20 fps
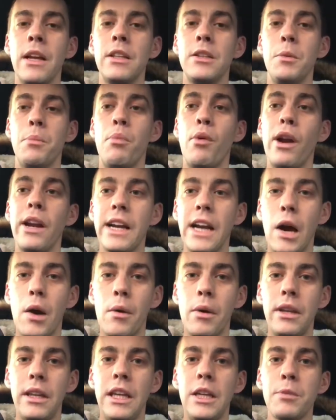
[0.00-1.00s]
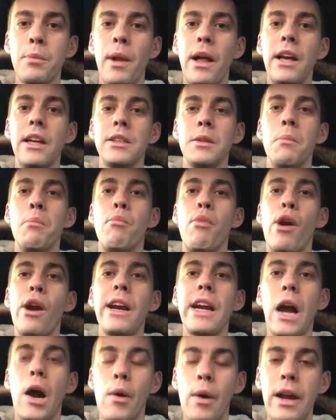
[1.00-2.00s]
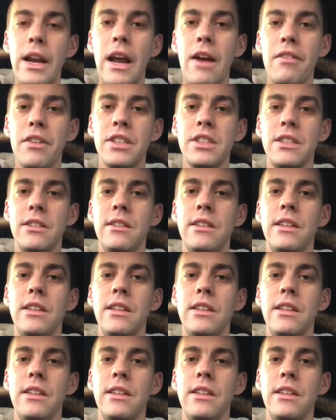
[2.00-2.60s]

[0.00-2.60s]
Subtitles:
bring out in these players and bring out in Everton,